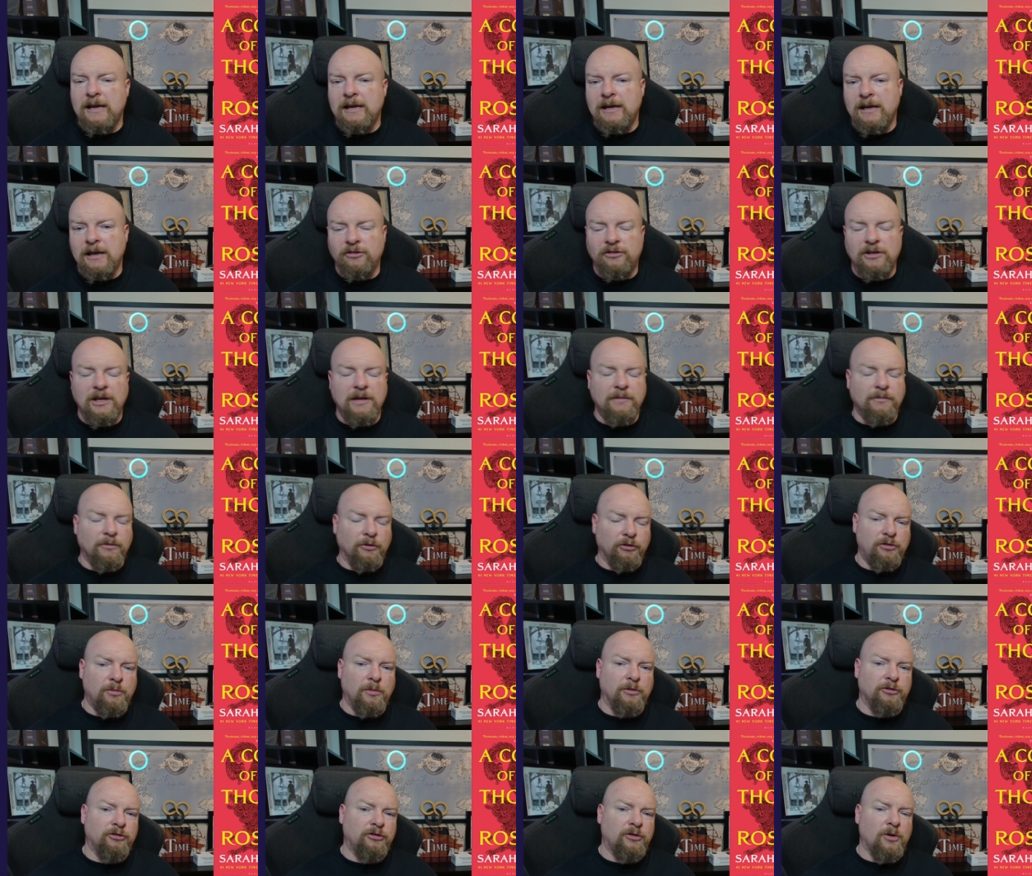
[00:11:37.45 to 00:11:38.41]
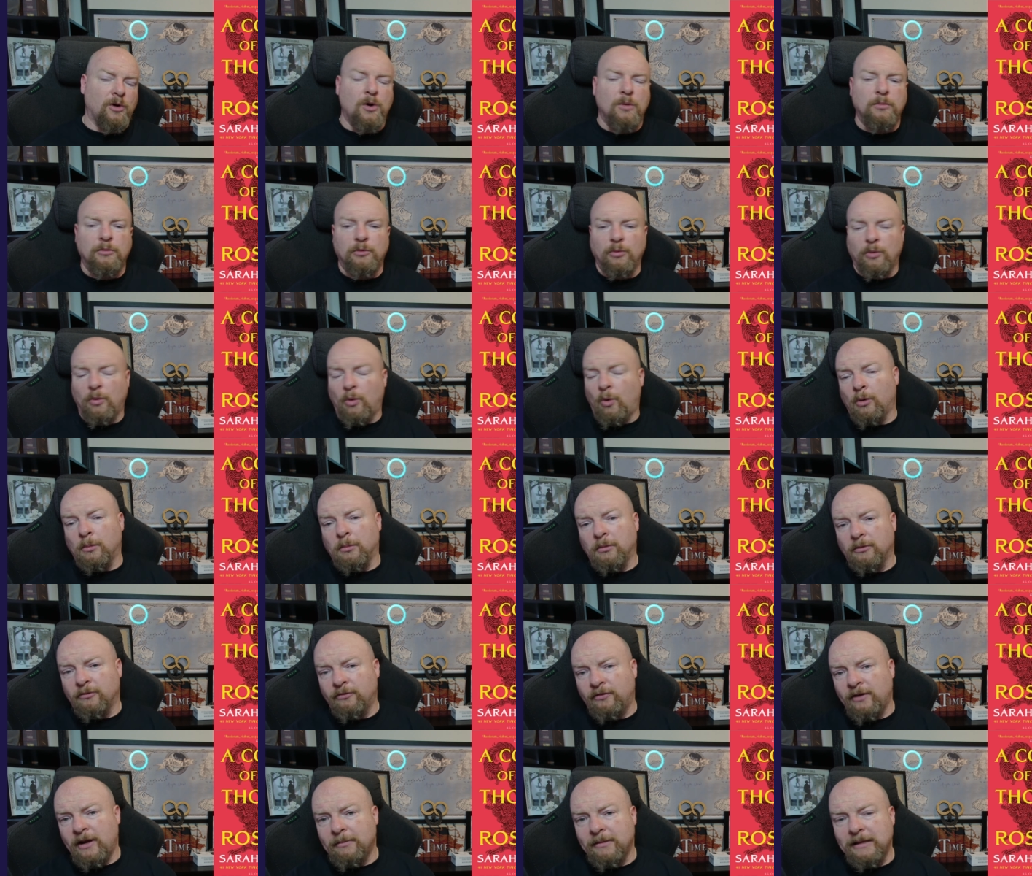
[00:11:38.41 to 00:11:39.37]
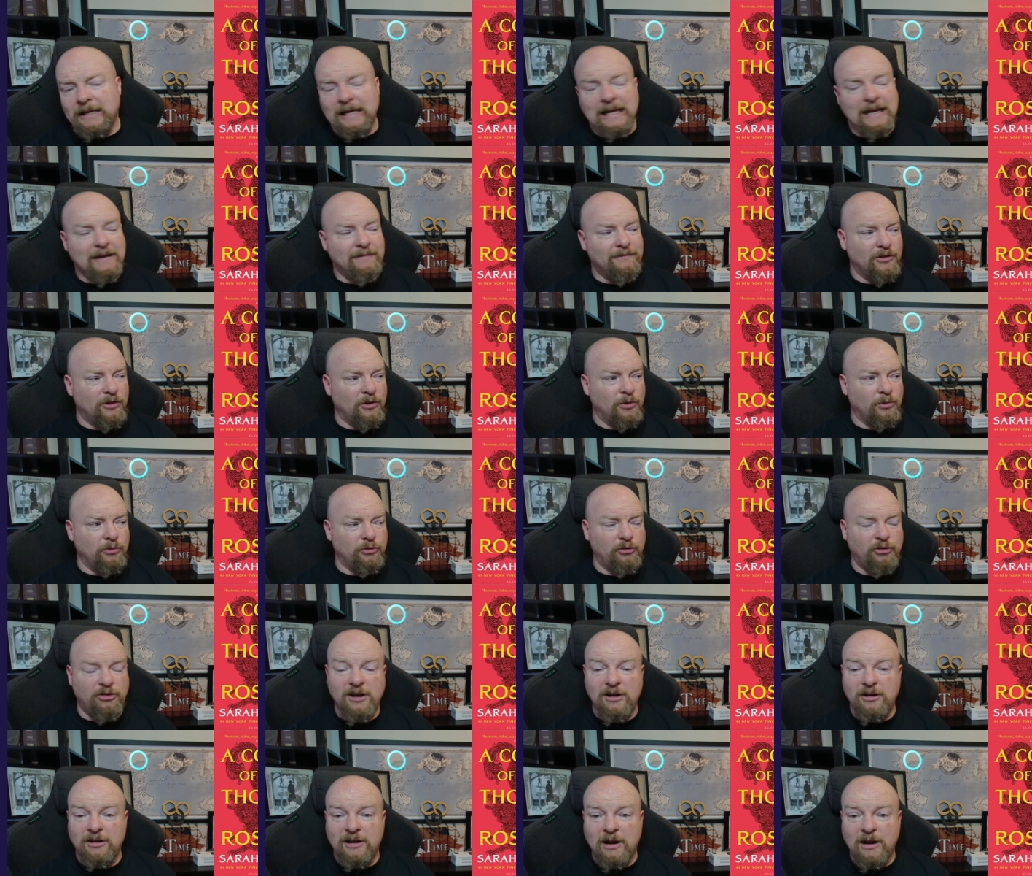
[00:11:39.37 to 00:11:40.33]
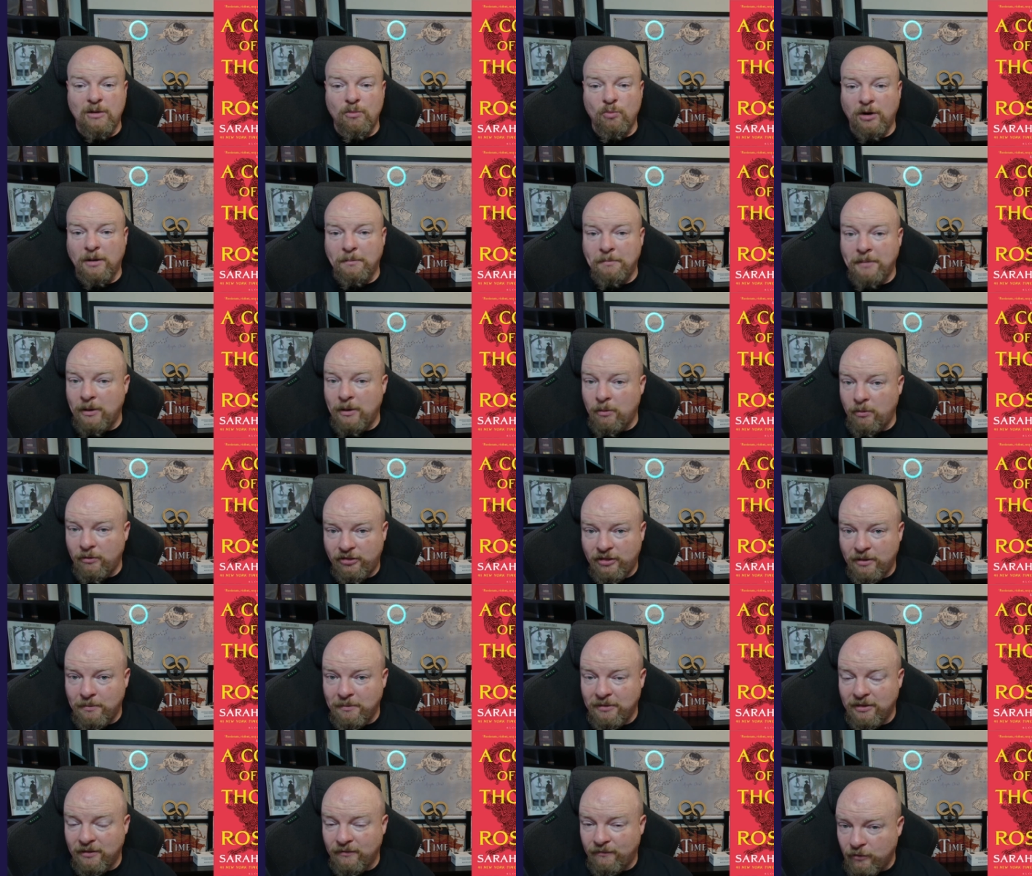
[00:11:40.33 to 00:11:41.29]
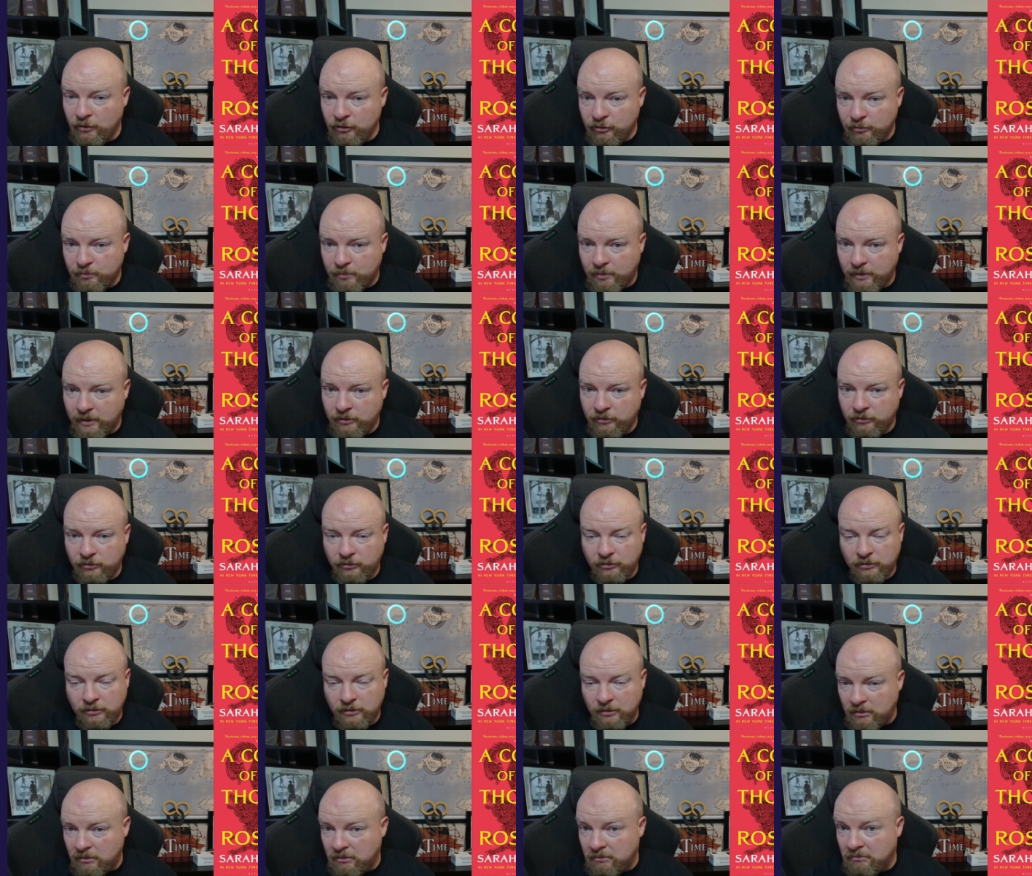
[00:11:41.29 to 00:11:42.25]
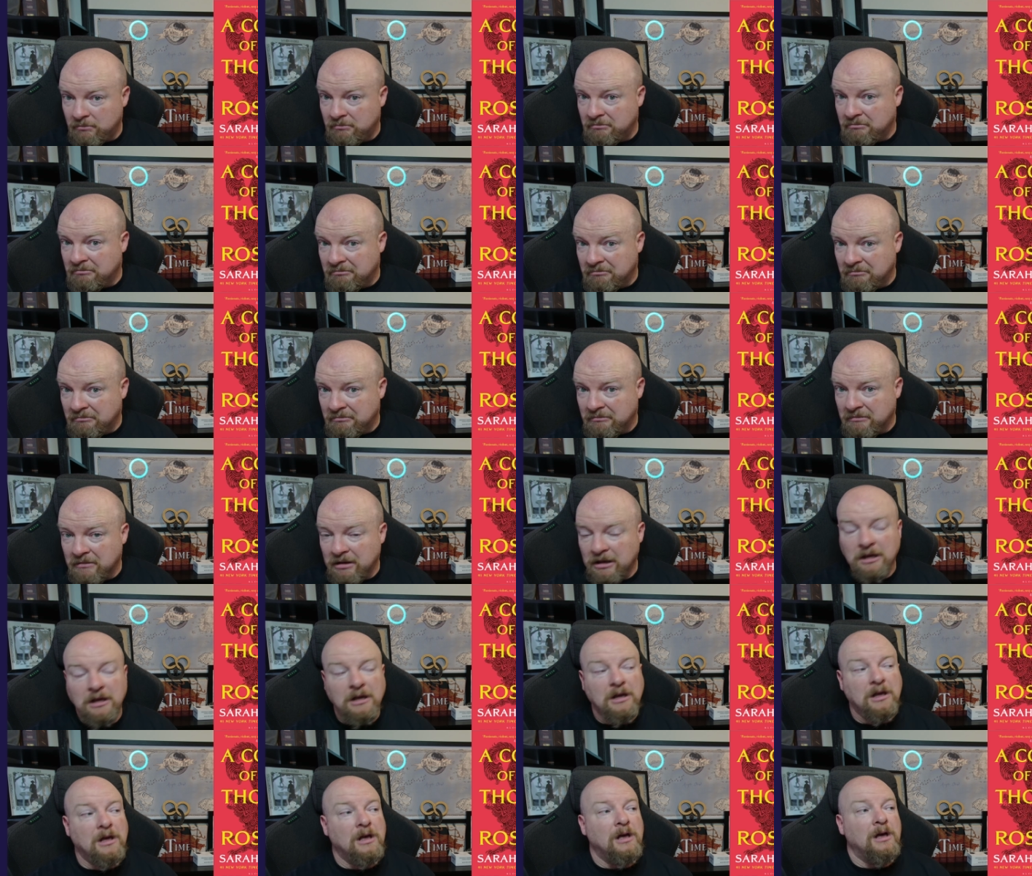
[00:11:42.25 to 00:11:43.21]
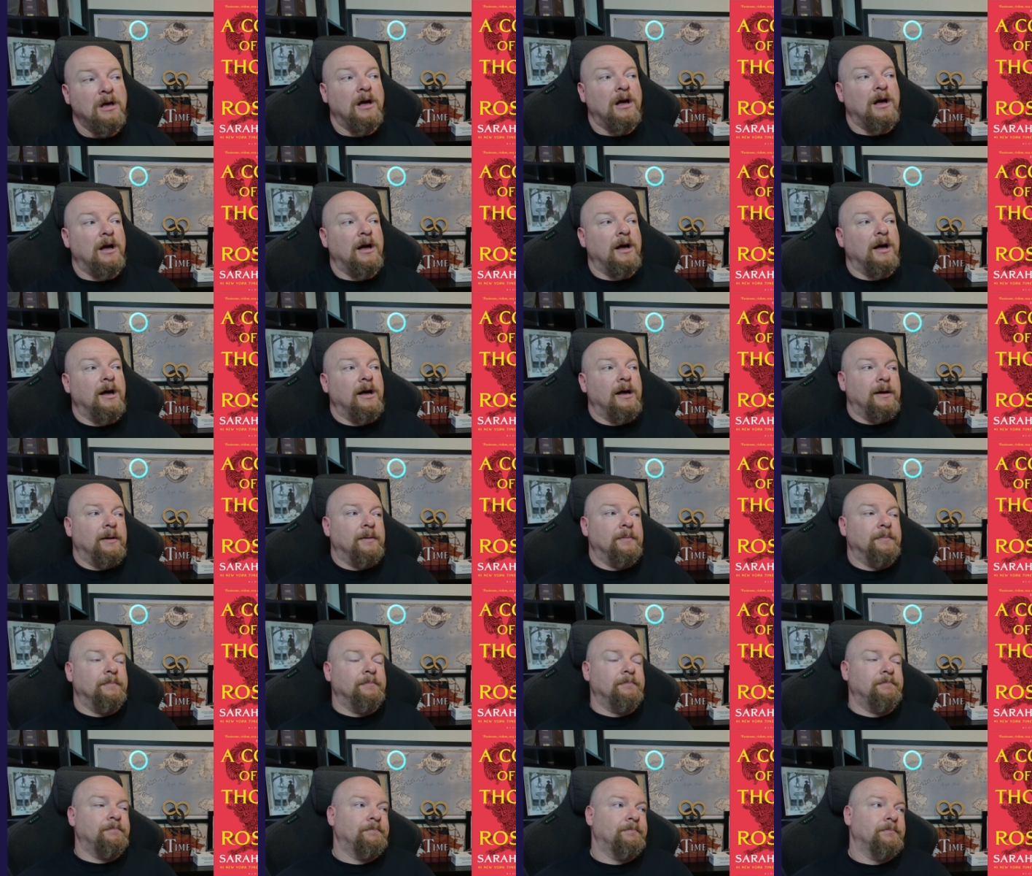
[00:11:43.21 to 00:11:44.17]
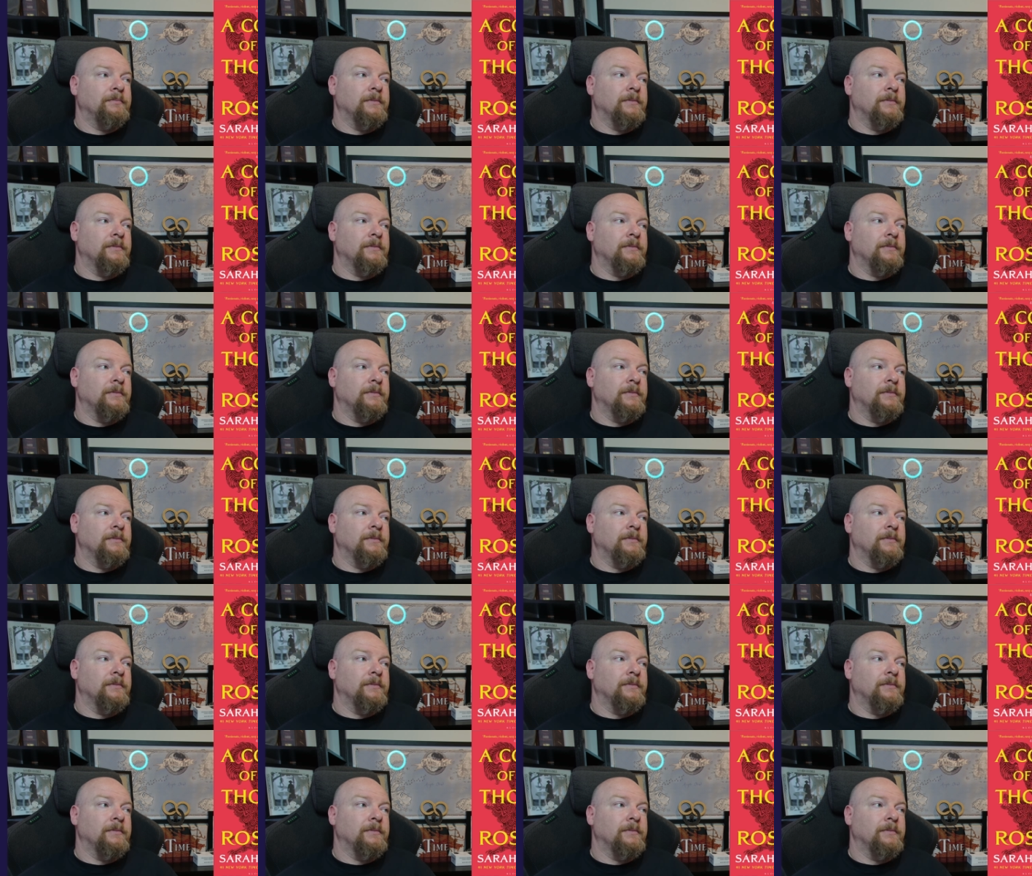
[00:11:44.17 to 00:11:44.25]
He is evil. She wants to go home to her horrible family, even though she didn't want to be with them in the first place. Um...